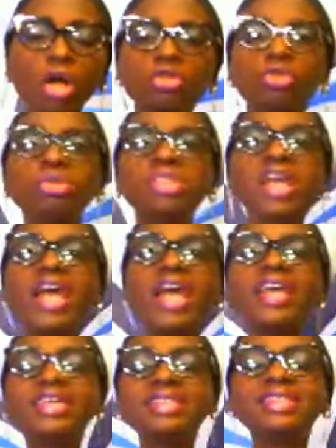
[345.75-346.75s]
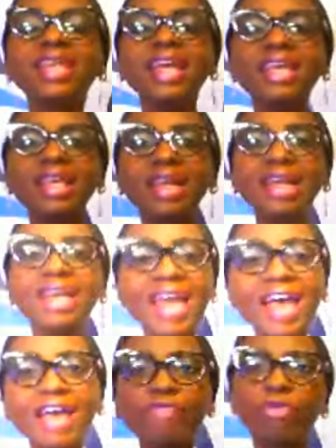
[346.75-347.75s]
Today is day
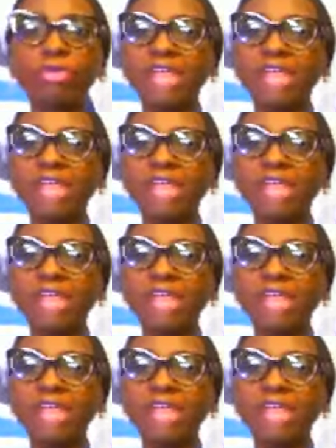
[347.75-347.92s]
11.